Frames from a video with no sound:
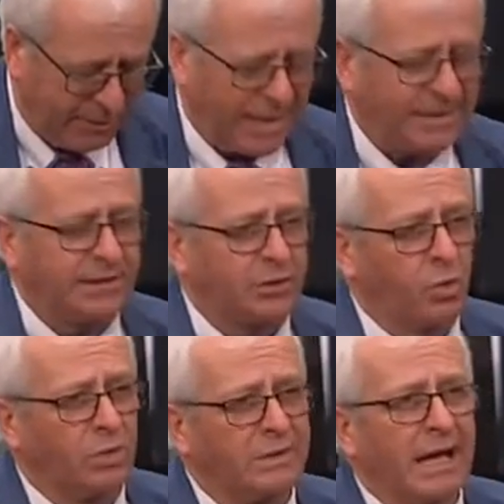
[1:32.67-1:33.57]
Cahir in national
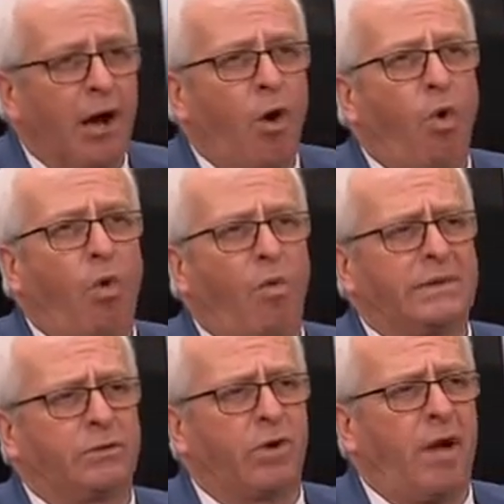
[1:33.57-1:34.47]
schools.
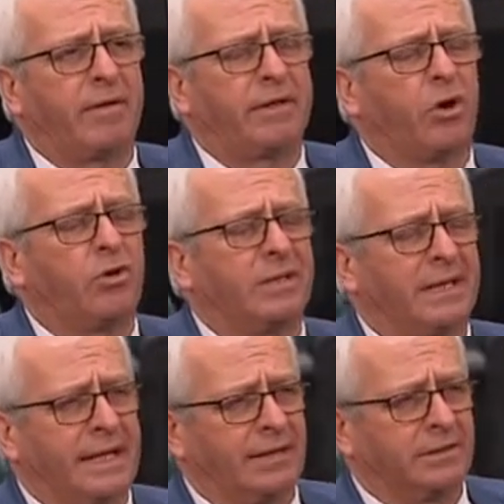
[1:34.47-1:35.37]
it has going on for
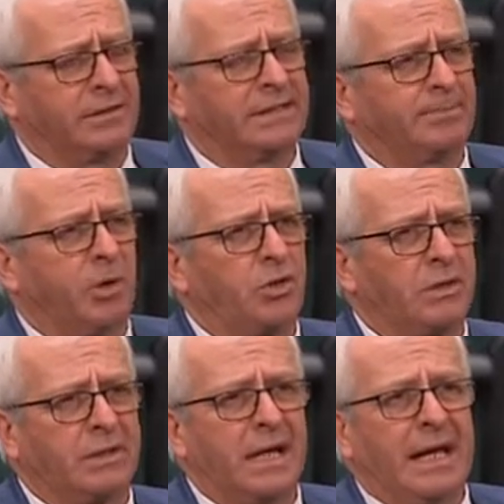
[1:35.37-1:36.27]
30 years, this
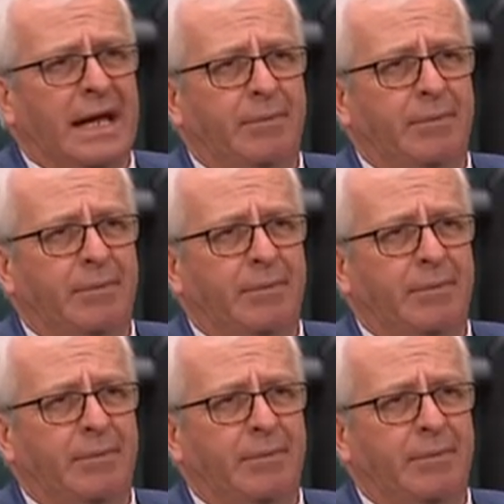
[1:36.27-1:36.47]
project.